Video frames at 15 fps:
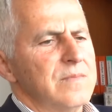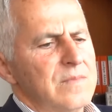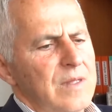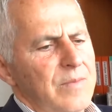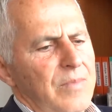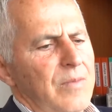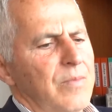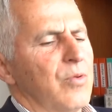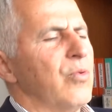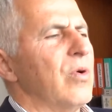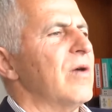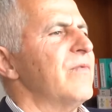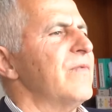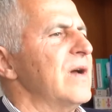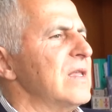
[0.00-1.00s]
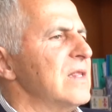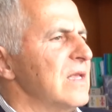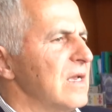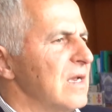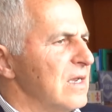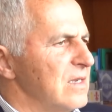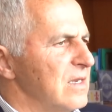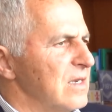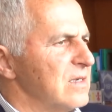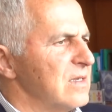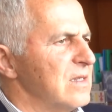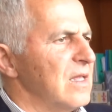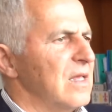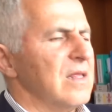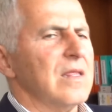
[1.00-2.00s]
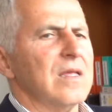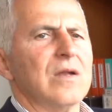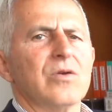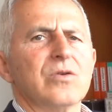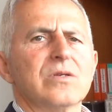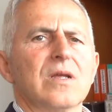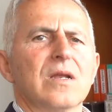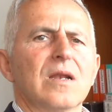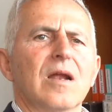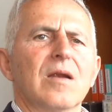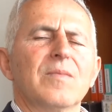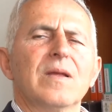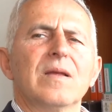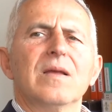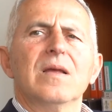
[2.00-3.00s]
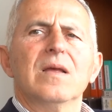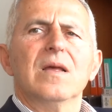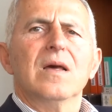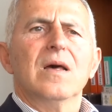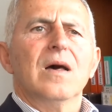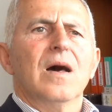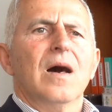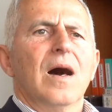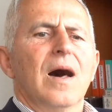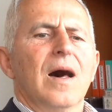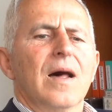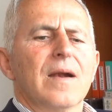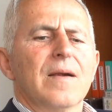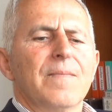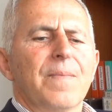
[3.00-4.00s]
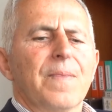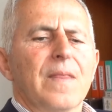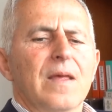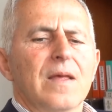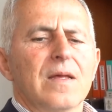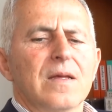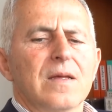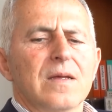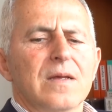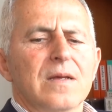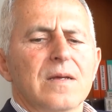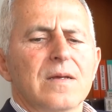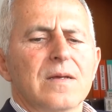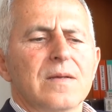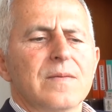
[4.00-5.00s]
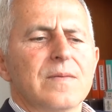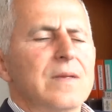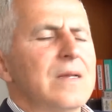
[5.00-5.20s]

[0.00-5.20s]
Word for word: the people who are fighting against uh, the Russian army are uh,